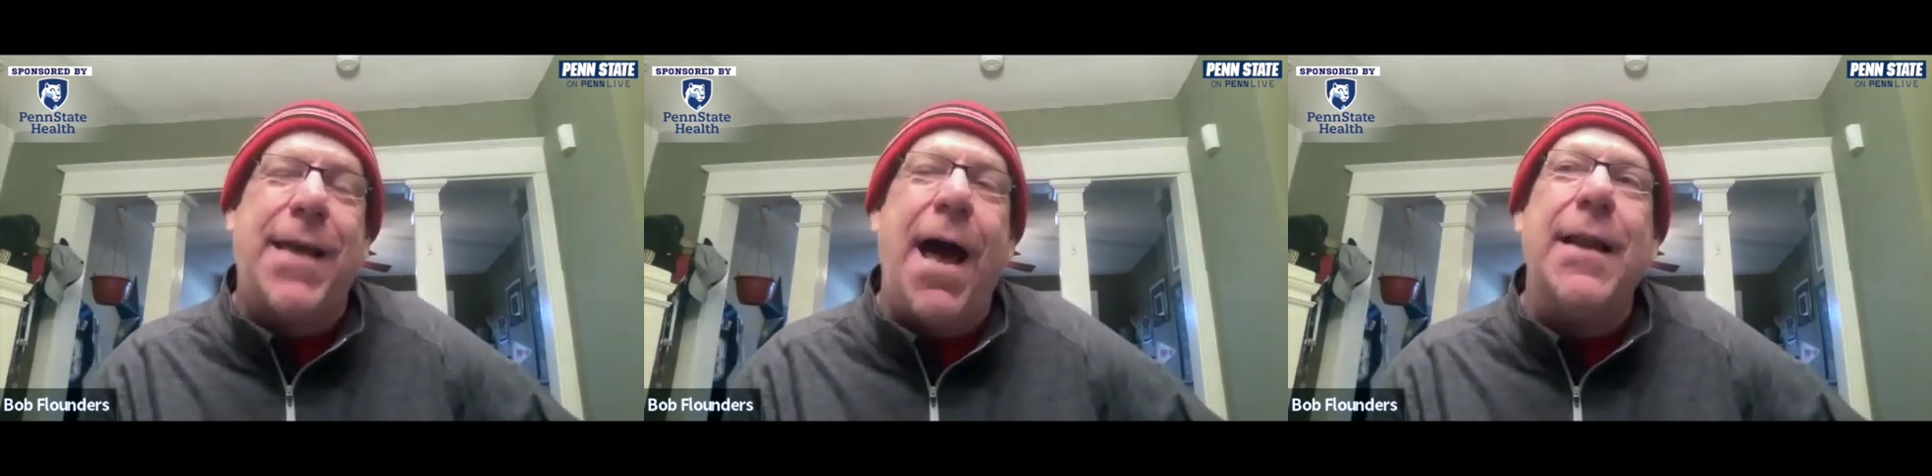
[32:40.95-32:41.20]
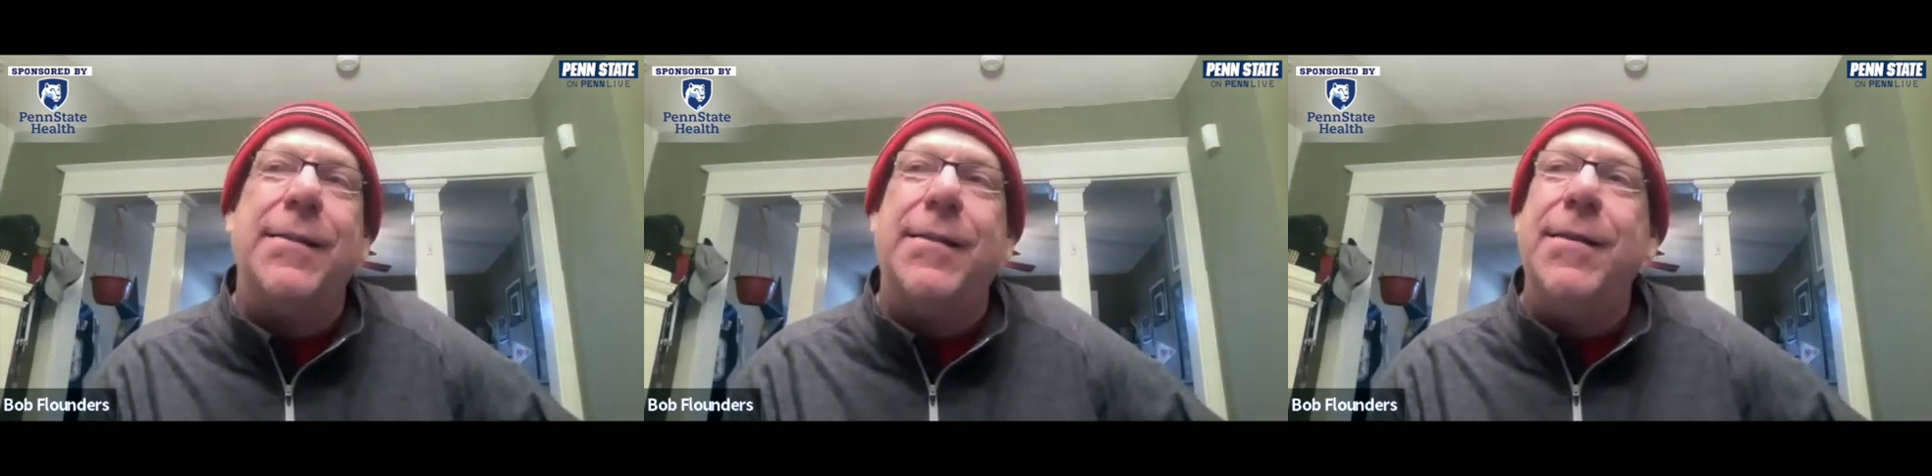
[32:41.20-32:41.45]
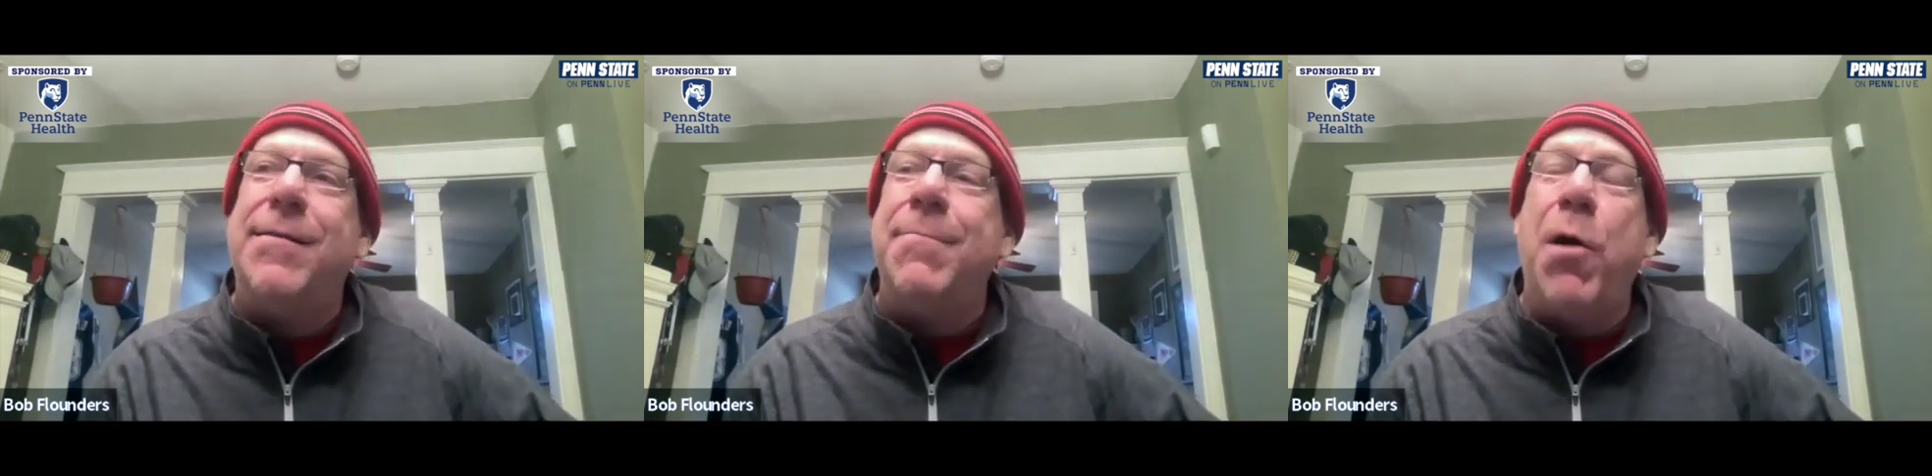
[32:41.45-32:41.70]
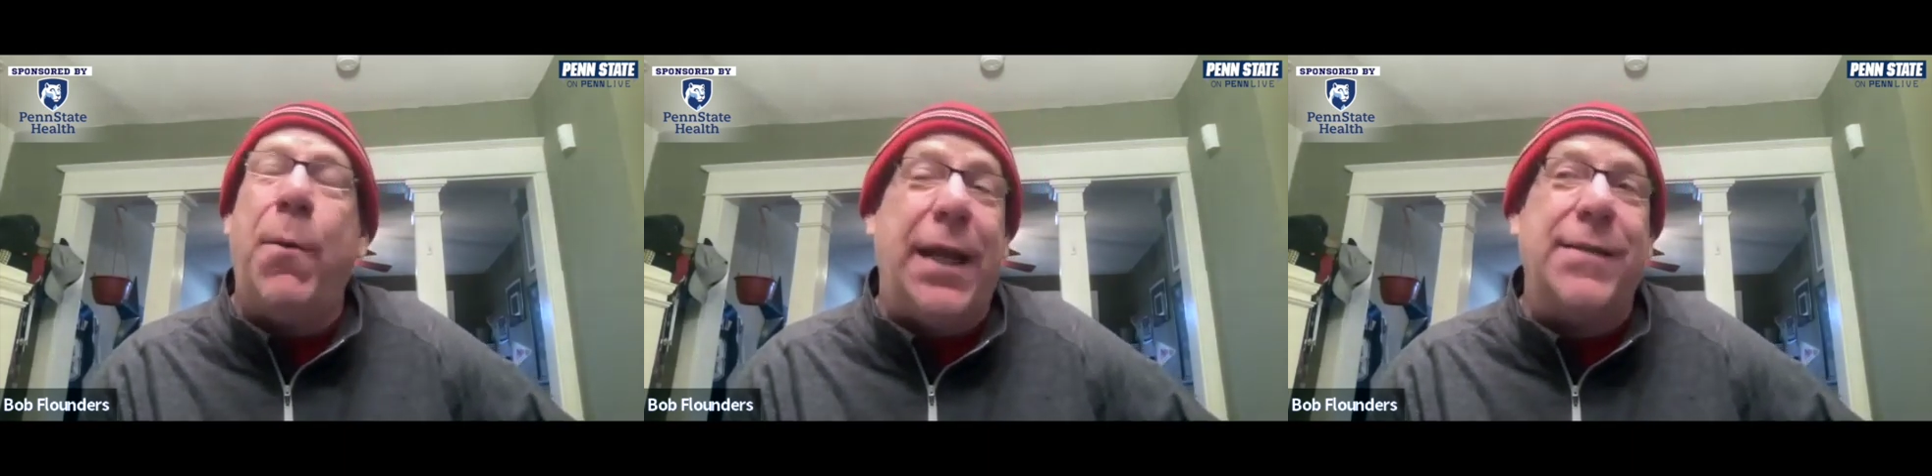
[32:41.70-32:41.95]
got to seize the
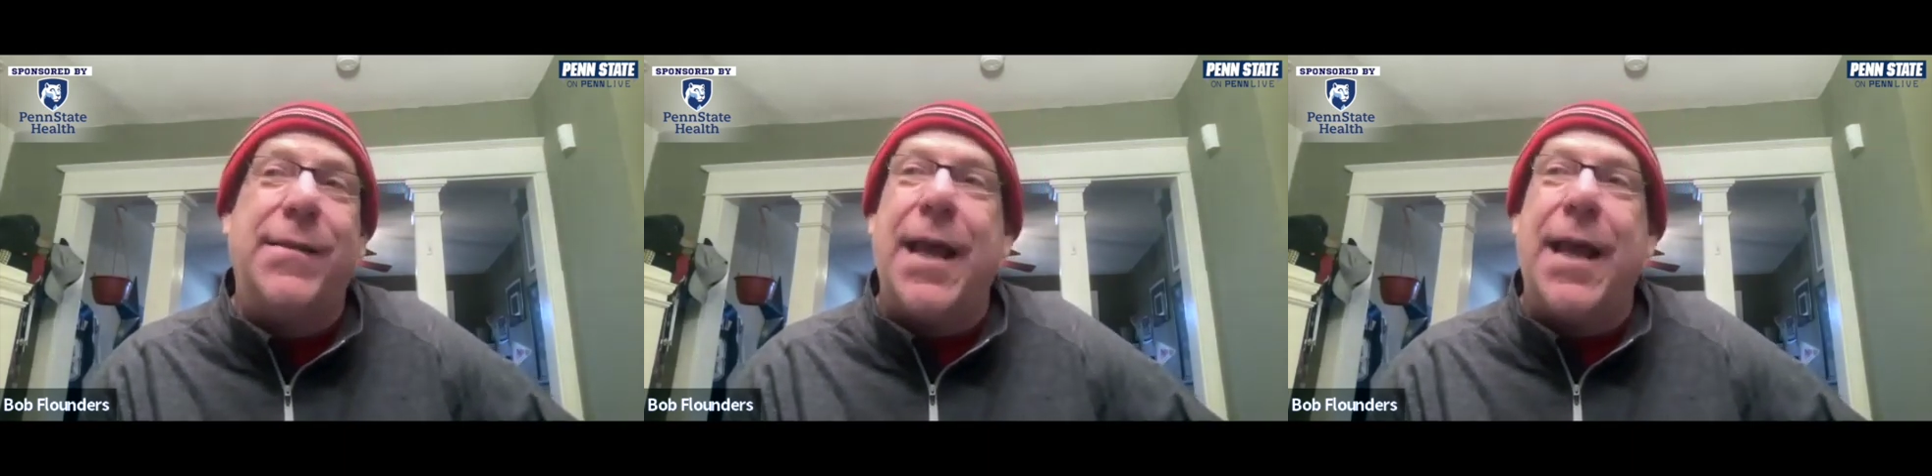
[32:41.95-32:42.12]
moment.